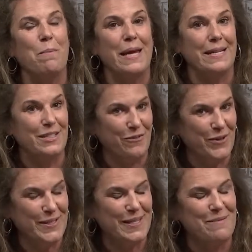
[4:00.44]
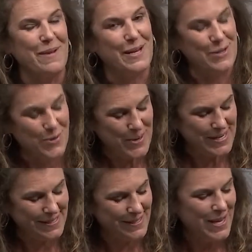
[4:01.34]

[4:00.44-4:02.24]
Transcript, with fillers: make a difference than make a noise.